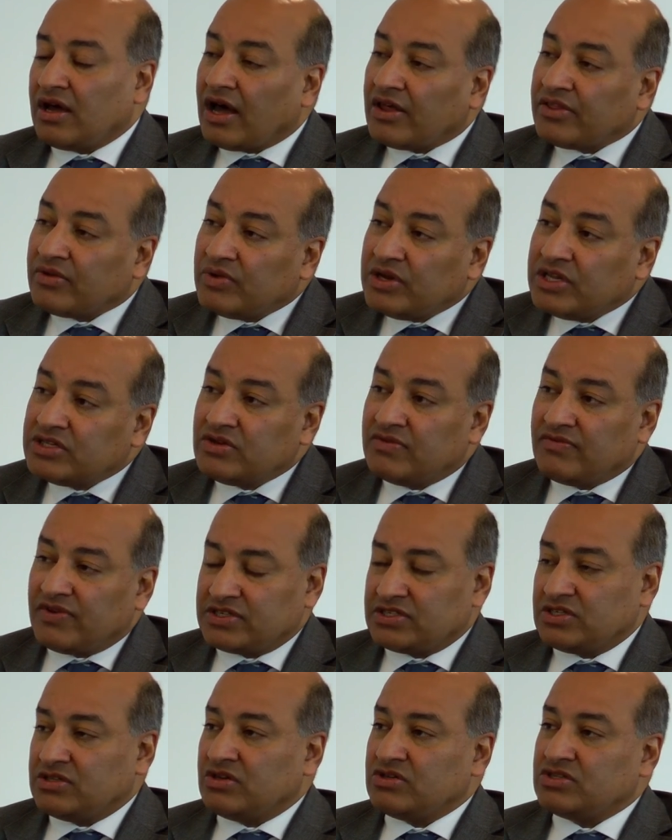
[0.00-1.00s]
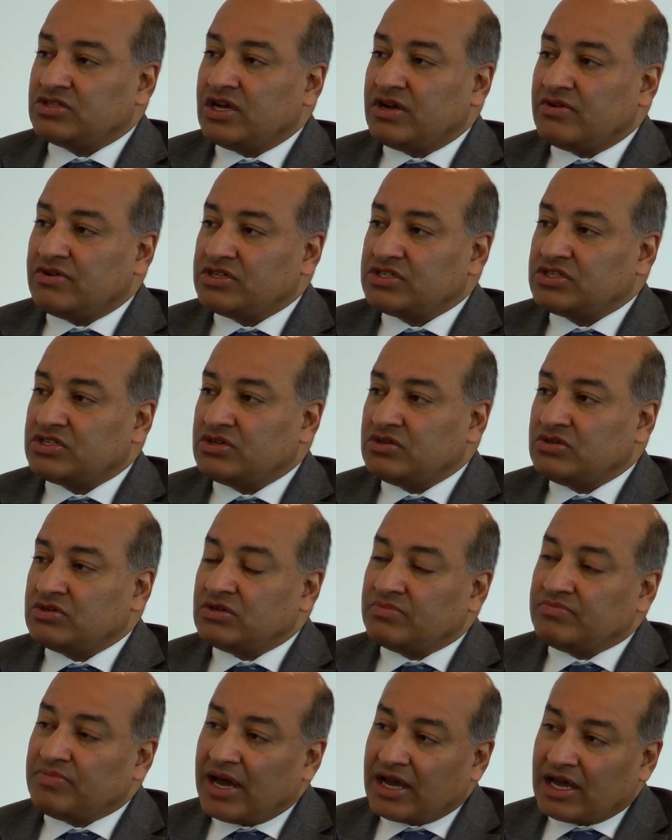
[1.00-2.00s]
I think we need to invest in those areas too
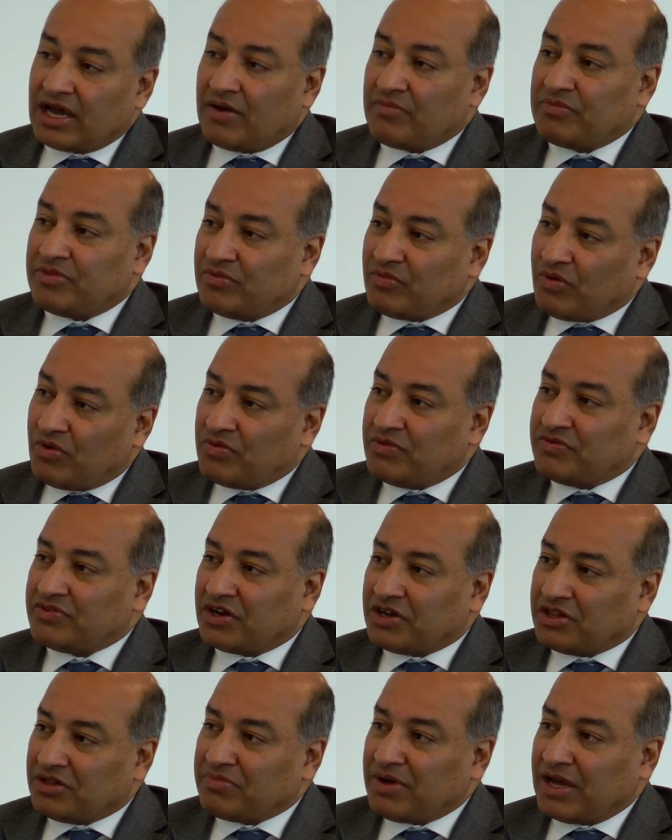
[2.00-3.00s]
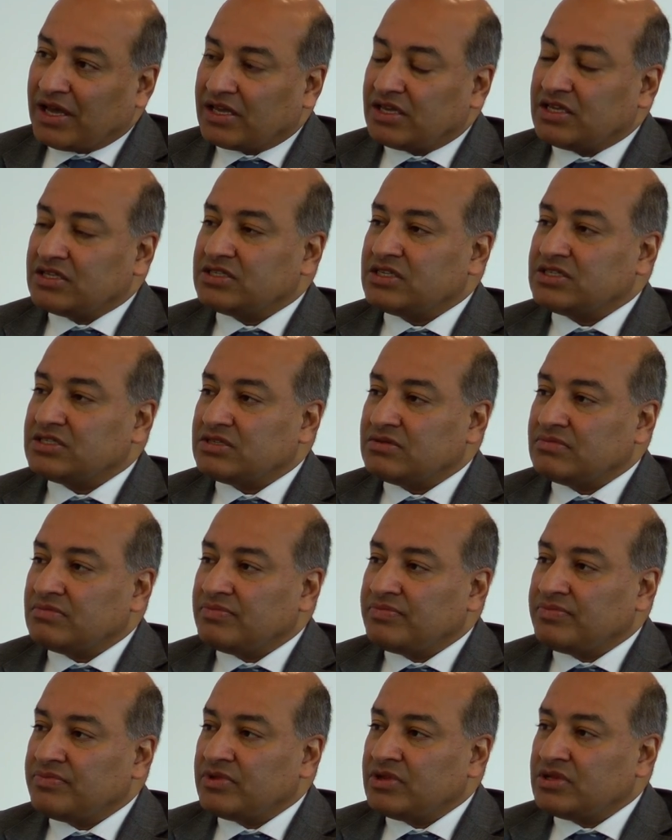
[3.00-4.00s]
to back up the, what we've done in the banking system.
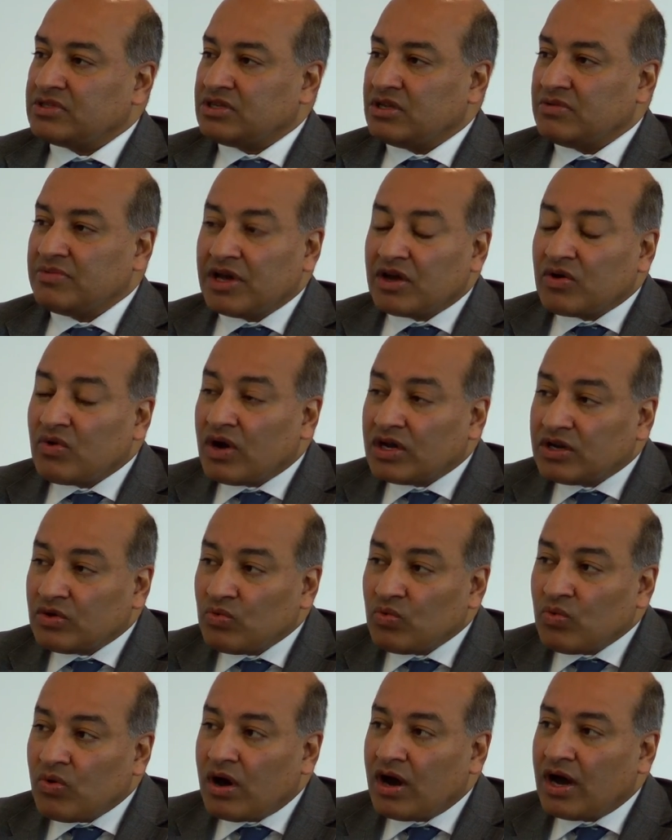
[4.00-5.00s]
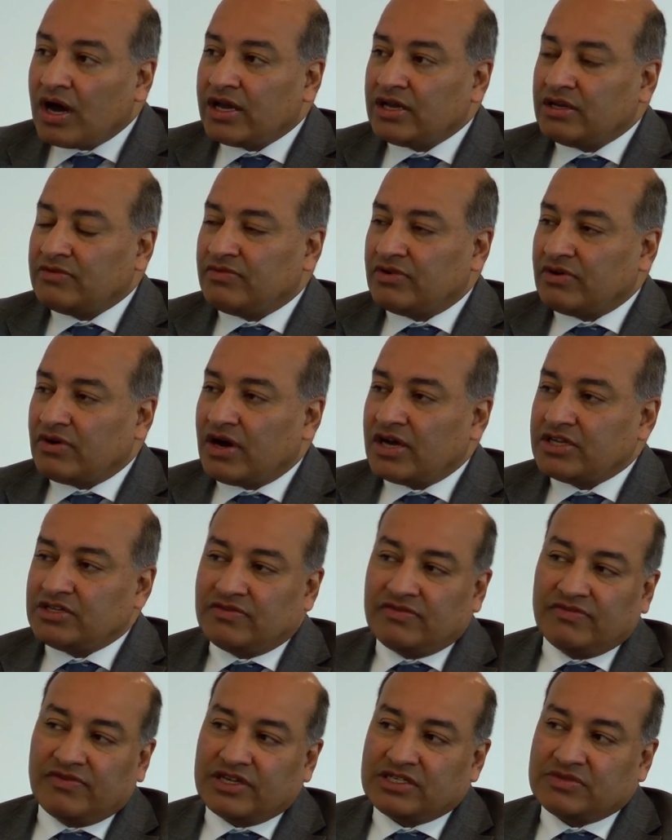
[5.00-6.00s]
So there'll be quite a wide variety
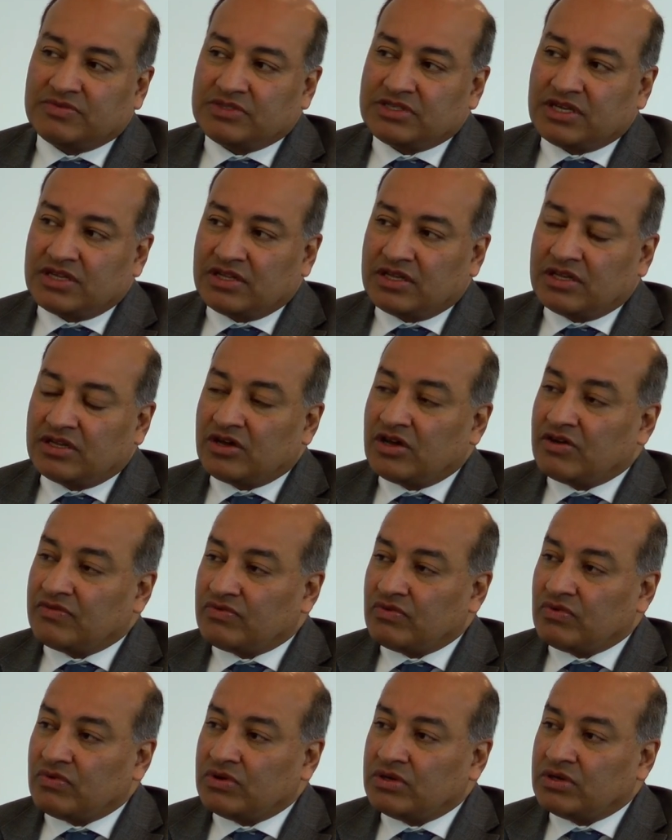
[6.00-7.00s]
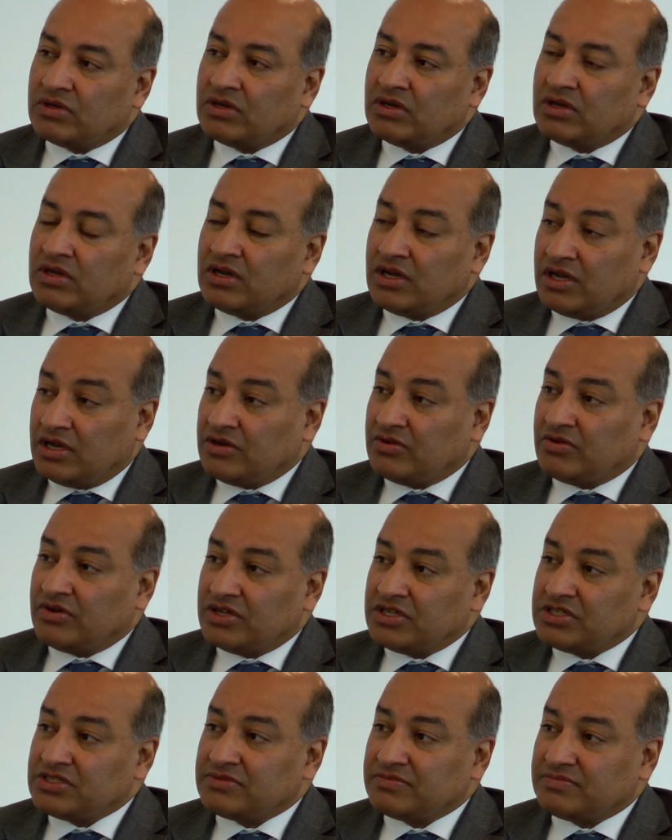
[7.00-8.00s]
of investments, I think, going forward in
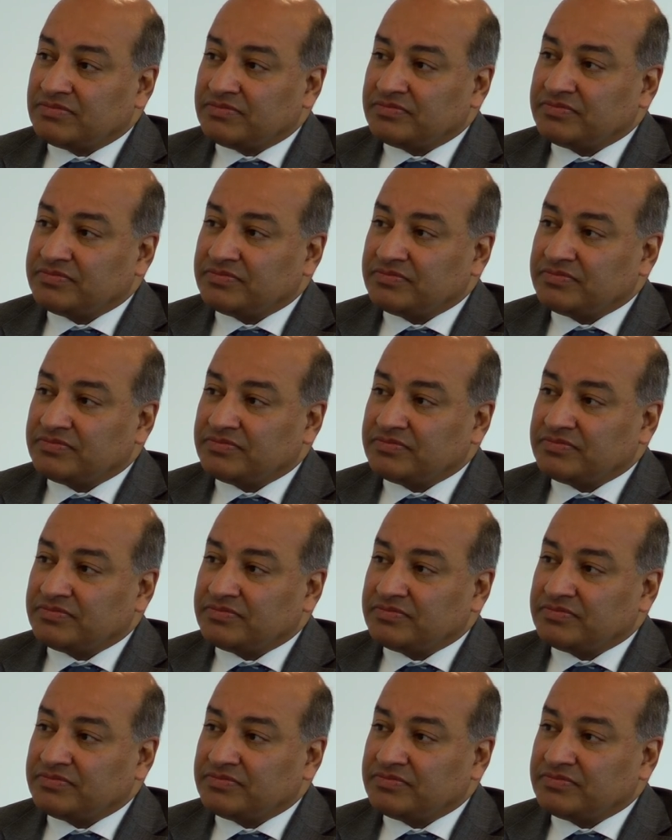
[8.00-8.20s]
Greece.